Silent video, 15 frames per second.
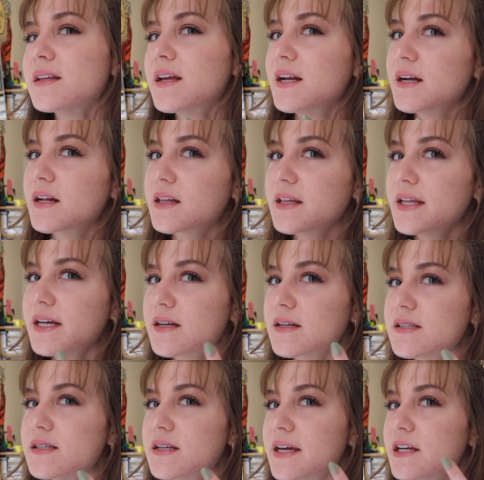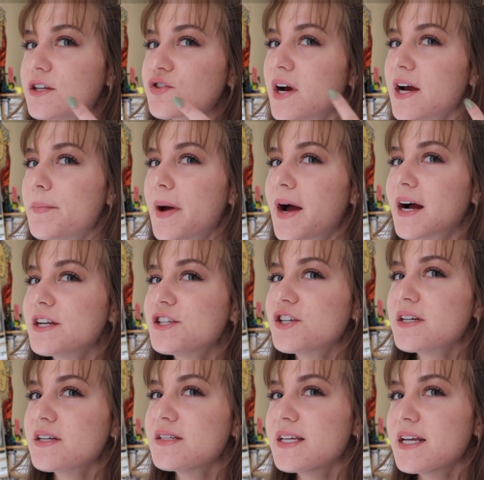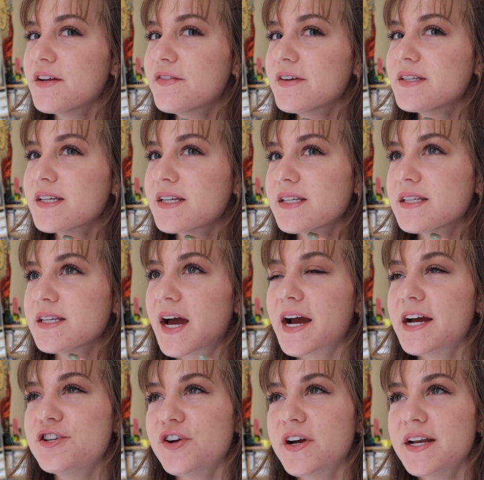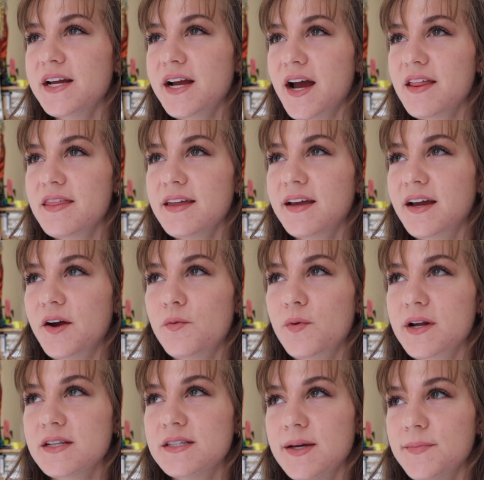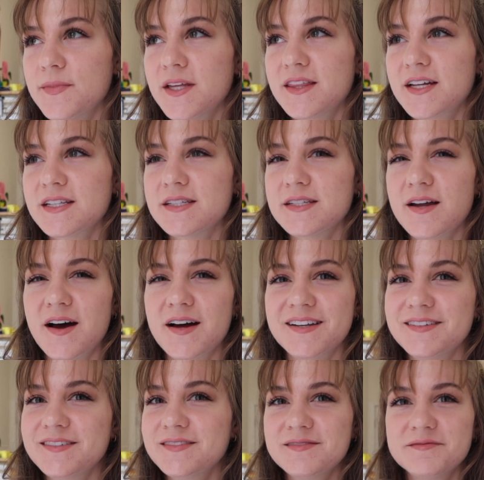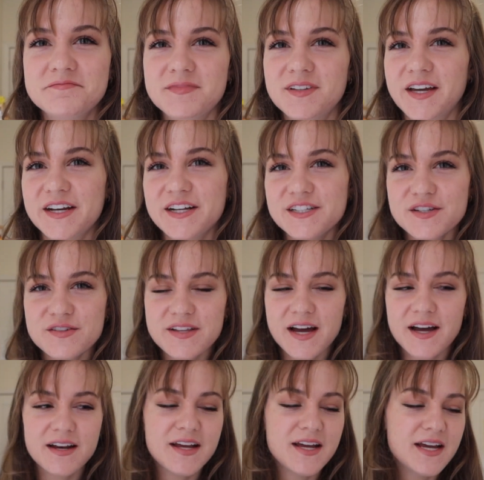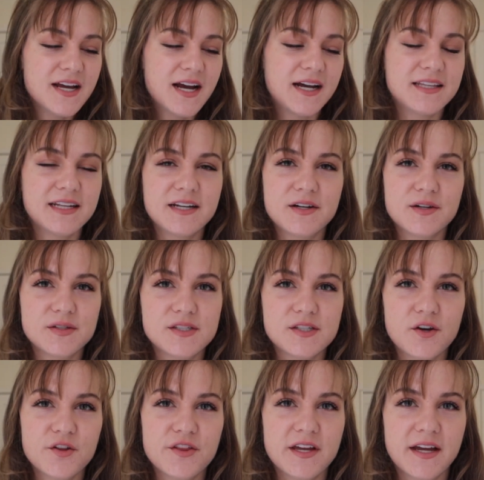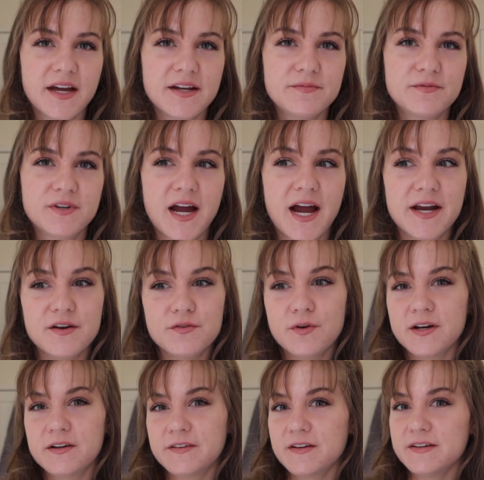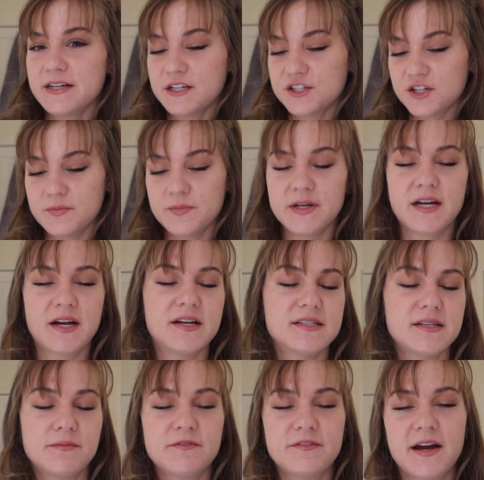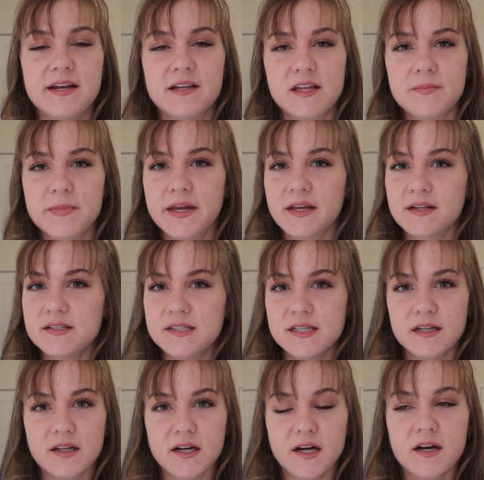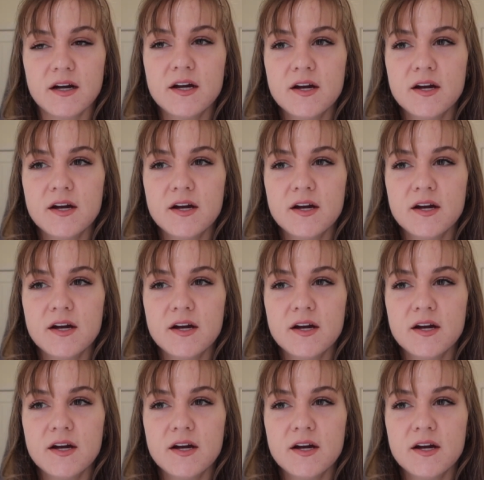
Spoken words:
that it clings to like dry patches, and if it says it's hydrating, I think I want something that's not gonna do that. And then I also think I kind of want a foundation because I'm finding that my concealer,